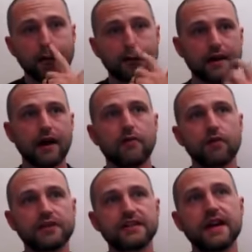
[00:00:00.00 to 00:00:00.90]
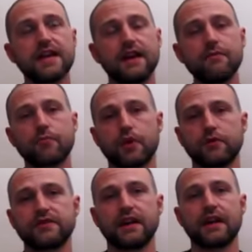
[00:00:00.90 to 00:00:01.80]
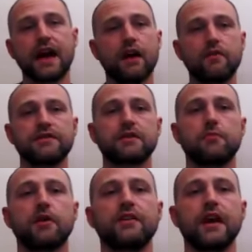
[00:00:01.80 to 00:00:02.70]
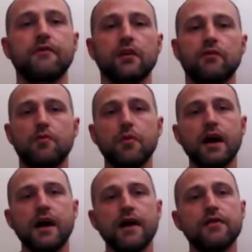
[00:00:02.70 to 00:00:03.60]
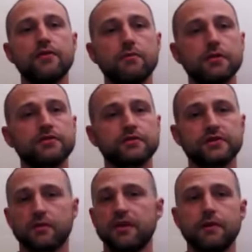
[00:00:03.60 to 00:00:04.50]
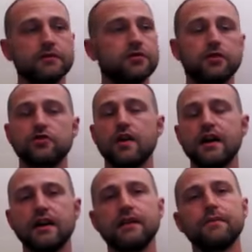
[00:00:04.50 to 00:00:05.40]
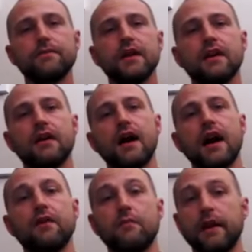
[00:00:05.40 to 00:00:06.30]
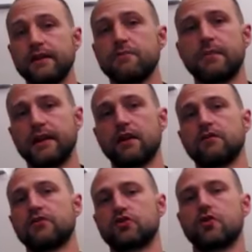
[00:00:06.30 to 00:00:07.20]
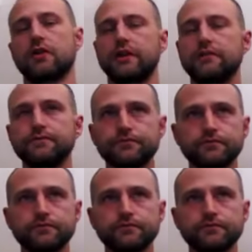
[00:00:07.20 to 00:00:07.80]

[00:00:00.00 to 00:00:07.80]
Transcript: without us taking in protein, how is the body ever going to repair the muscles that we damage during training and make them bigger and stronger?